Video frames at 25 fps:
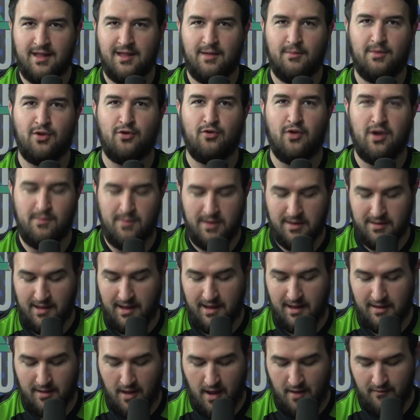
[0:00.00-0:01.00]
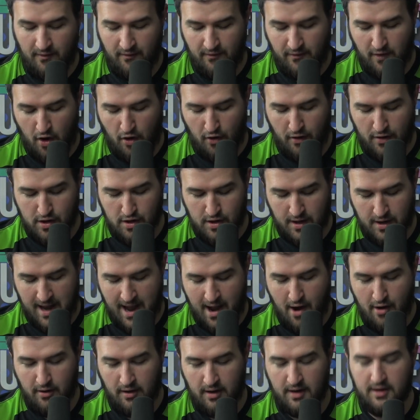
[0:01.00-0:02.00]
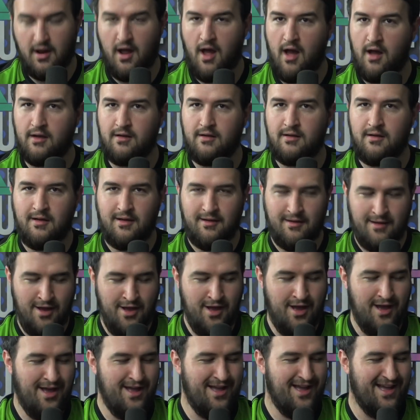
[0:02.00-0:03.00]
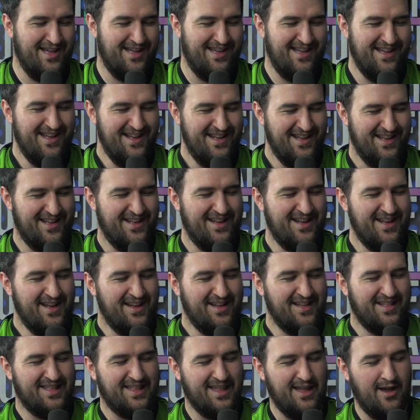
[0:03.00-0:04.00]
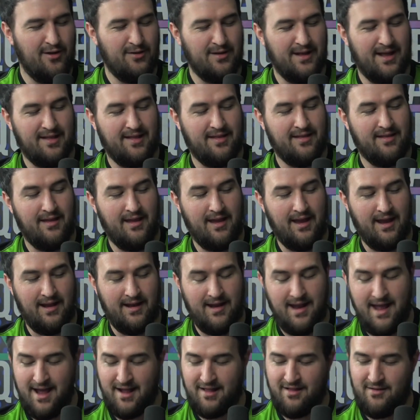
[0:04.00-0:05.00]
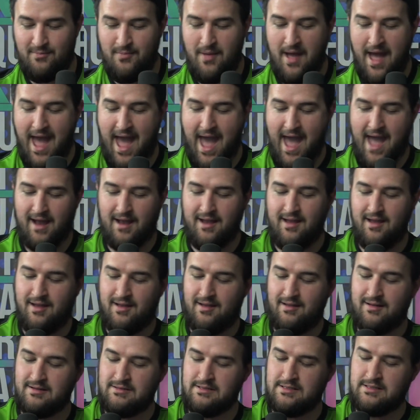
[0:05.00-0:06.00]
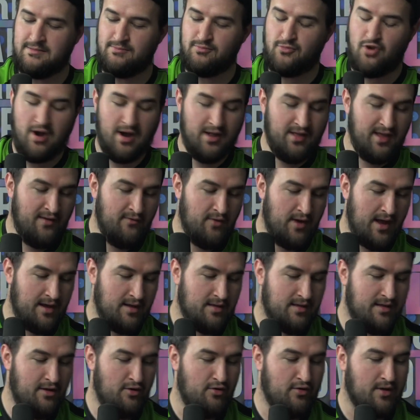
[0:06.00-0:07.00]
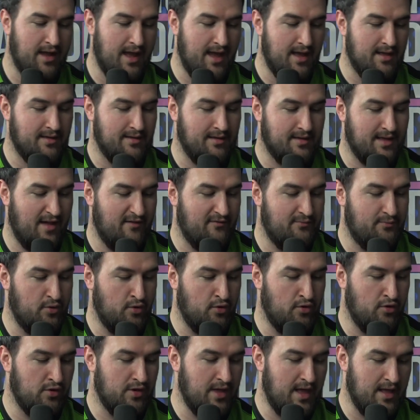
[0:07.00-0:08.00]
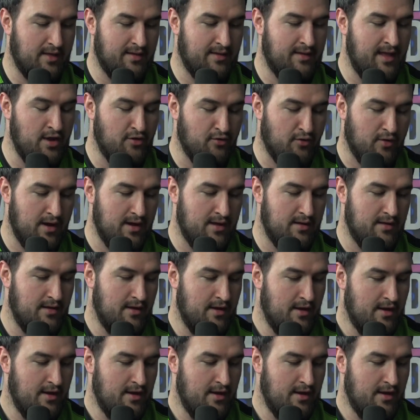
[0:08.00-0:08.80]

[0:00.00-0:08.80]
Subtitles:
some of the creepy things off of Courage the Cowardly Dog. So let's see. Next pack. Oh, I'm trying to think of what I could still get since I've pulled a secret,